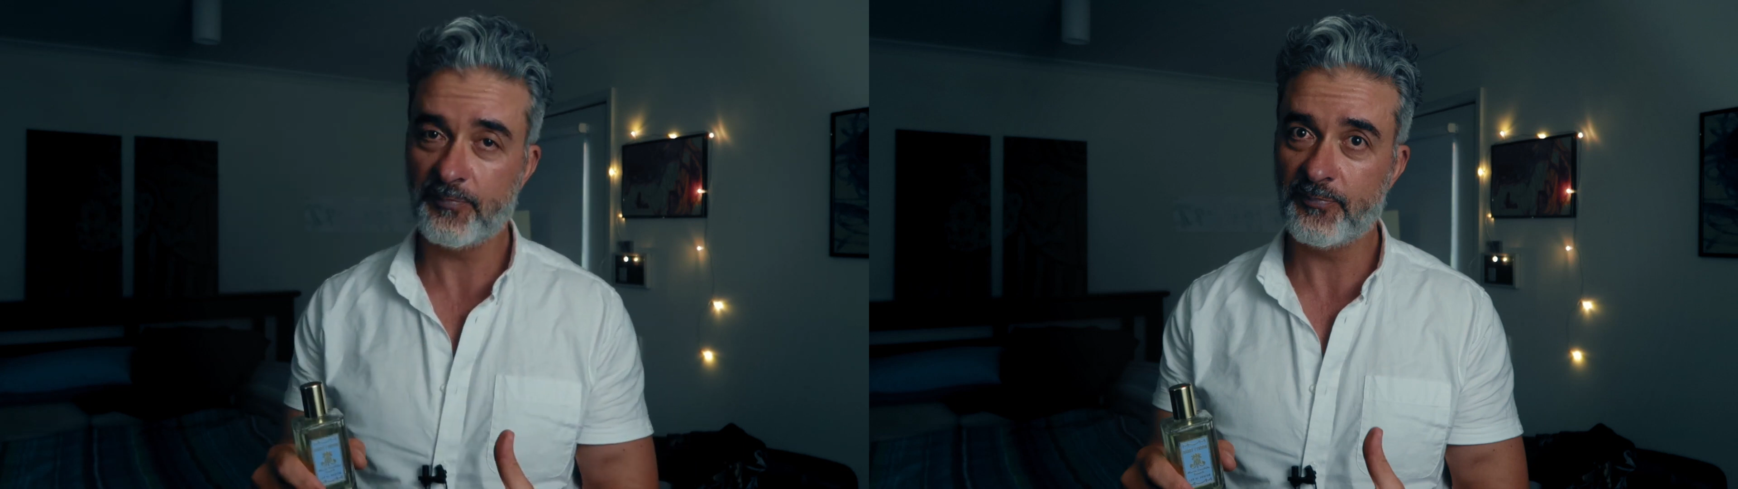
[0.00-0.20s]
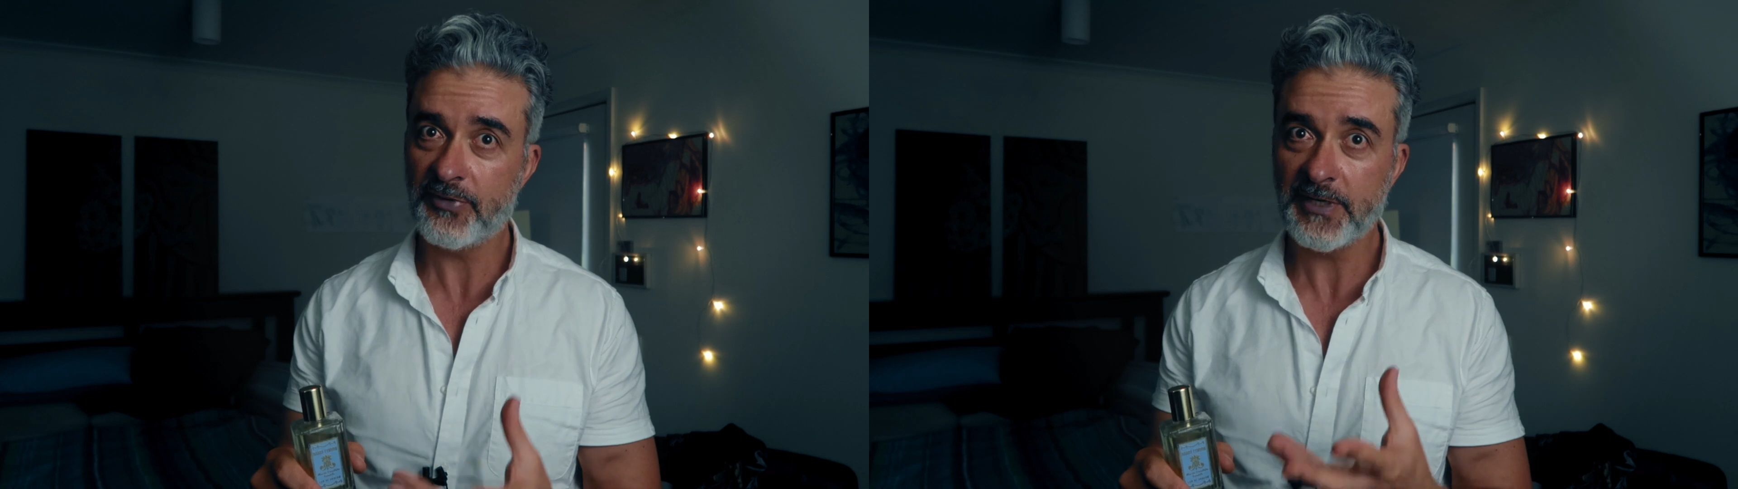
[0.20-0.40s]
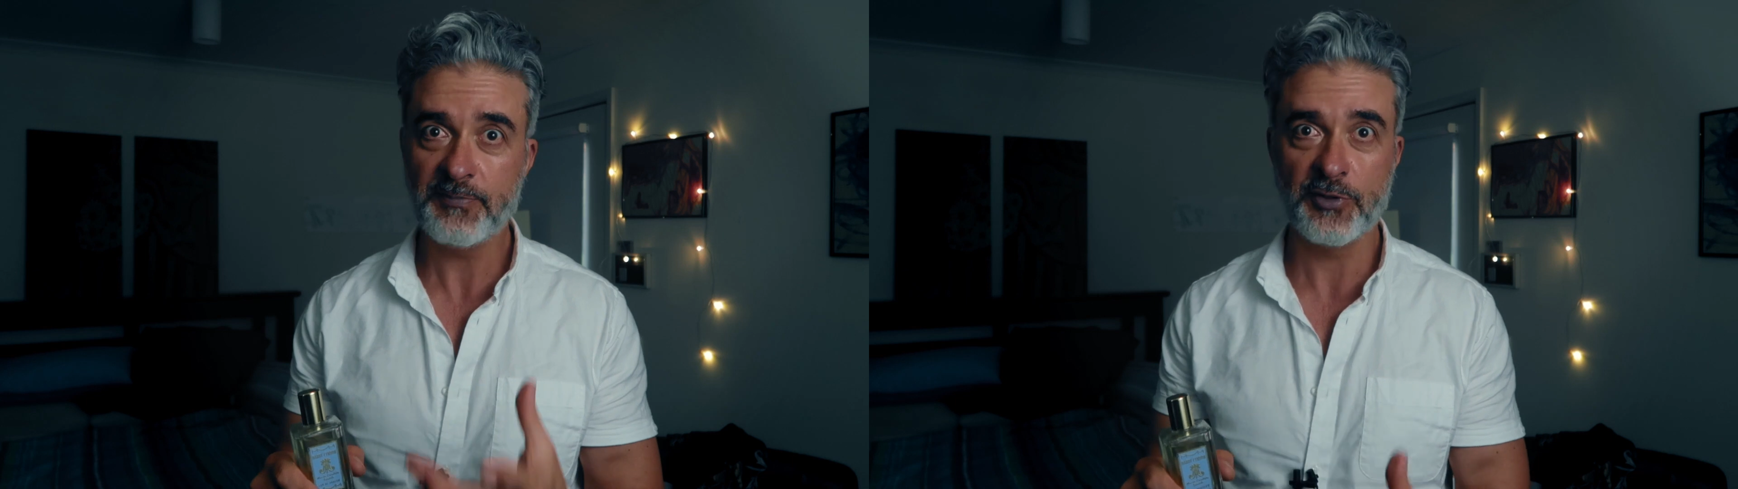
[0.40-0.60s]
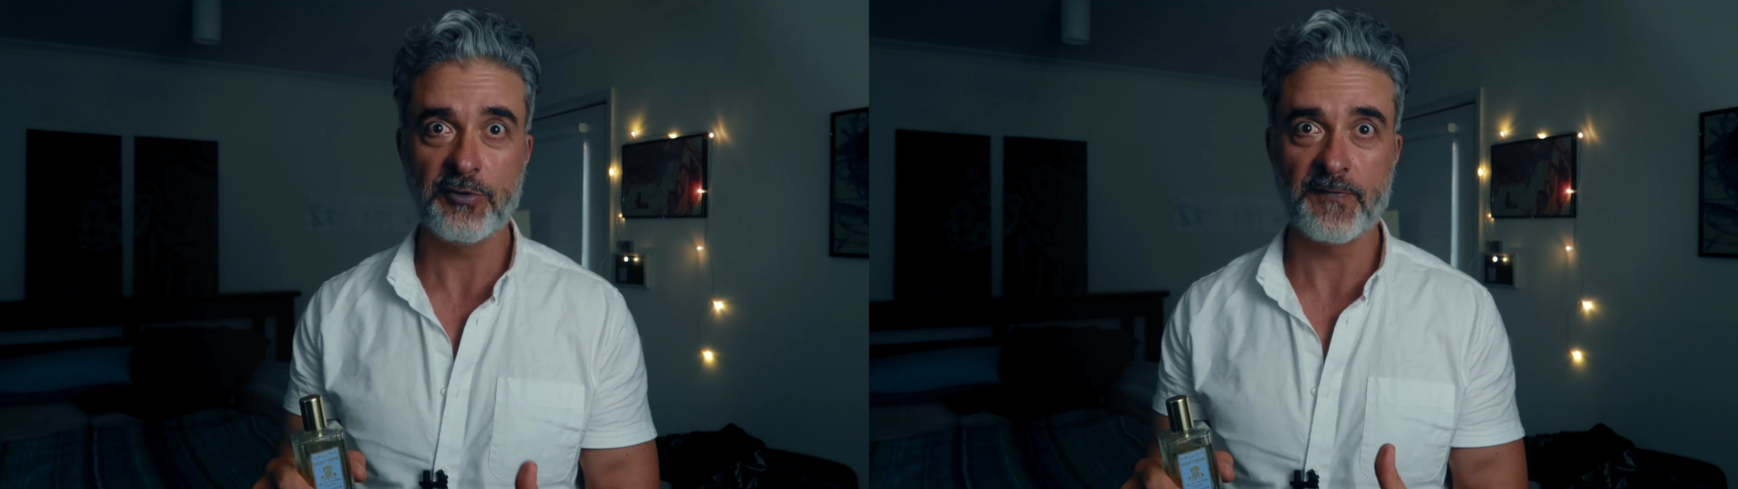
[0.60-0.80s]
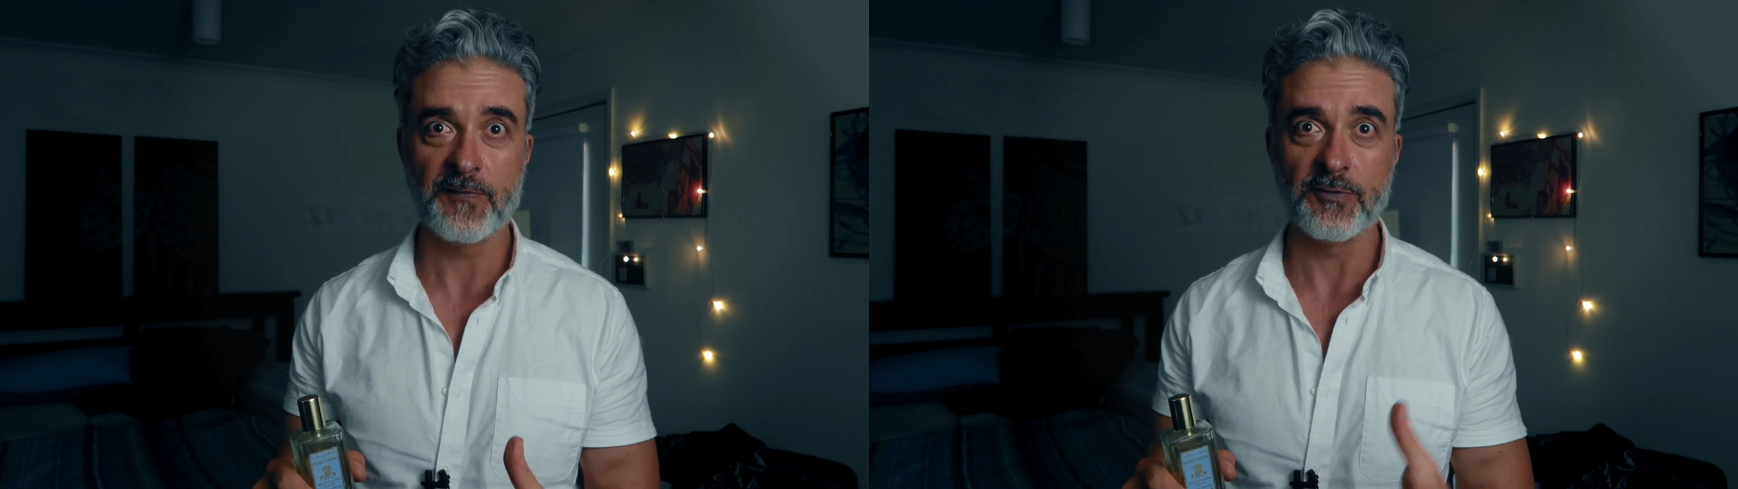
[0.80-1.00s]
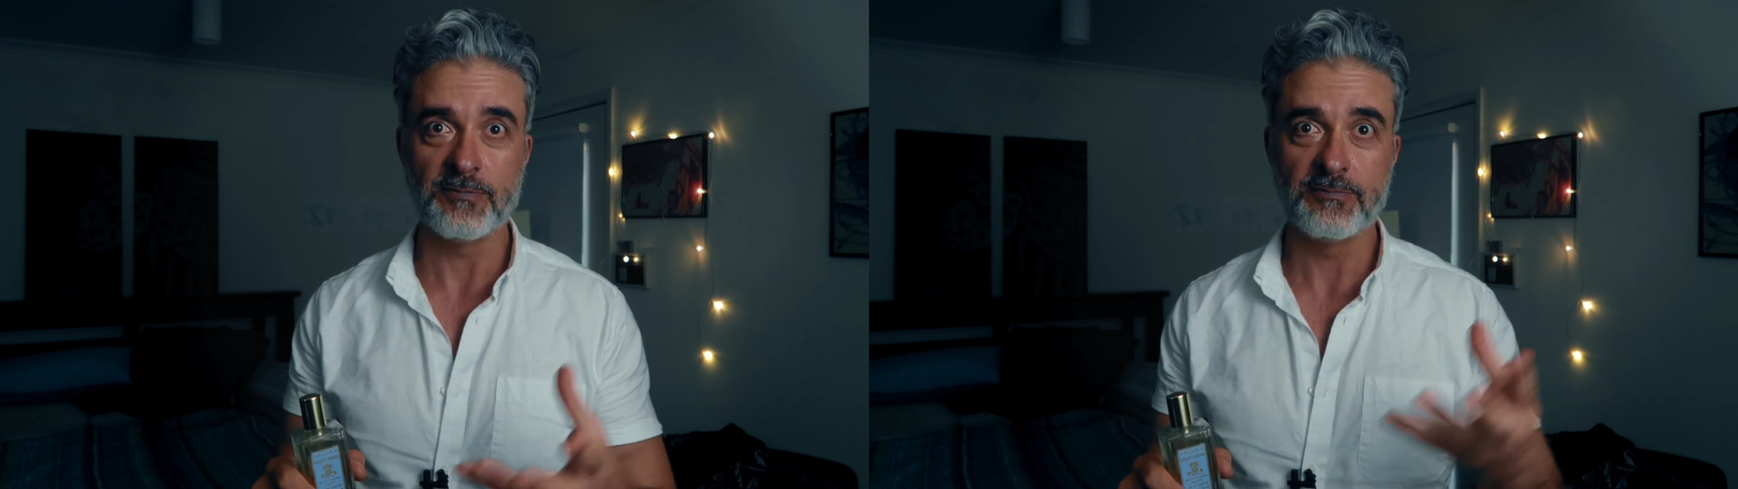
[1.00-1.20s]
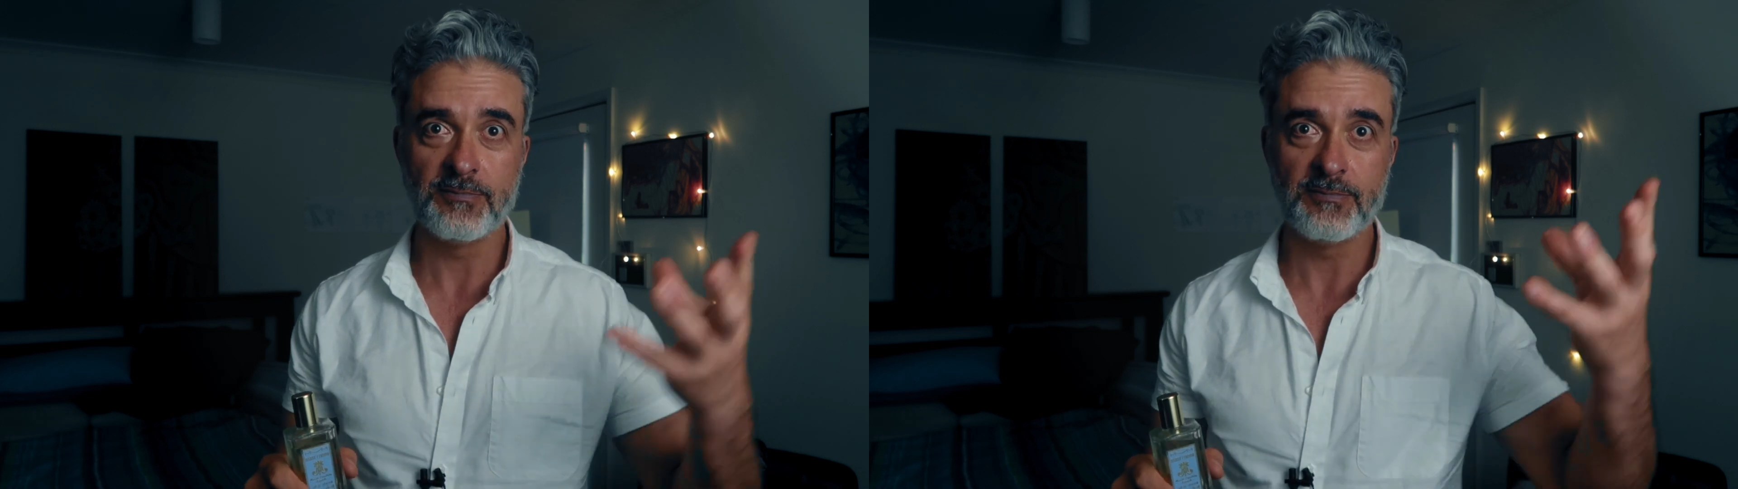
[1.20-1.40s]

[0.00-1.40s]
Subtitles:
pretty beautiful,